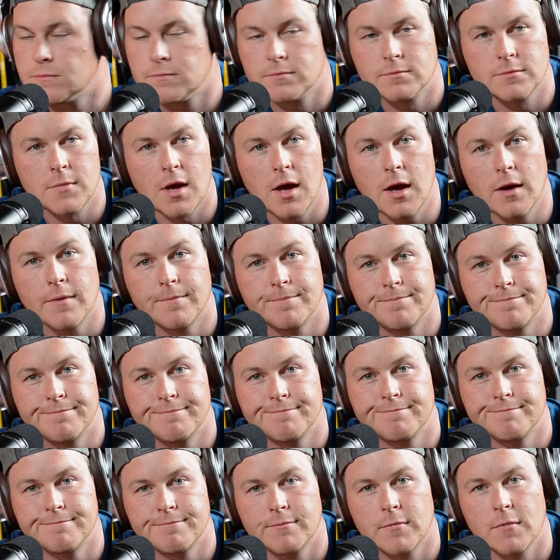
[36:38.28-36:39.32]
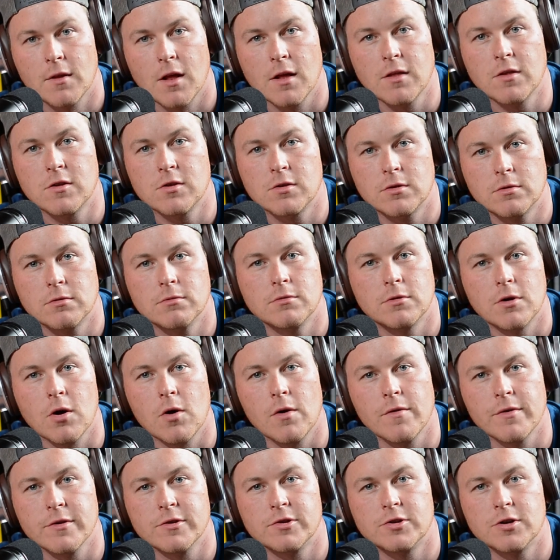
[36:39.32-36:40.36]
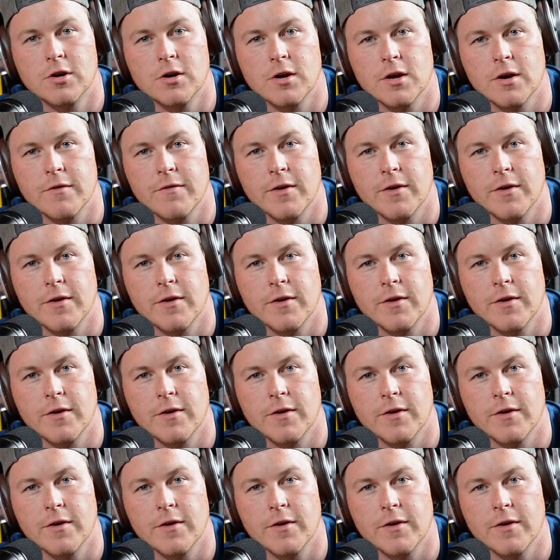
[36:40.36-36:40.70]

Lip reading: Yeah. Let's go on this journey of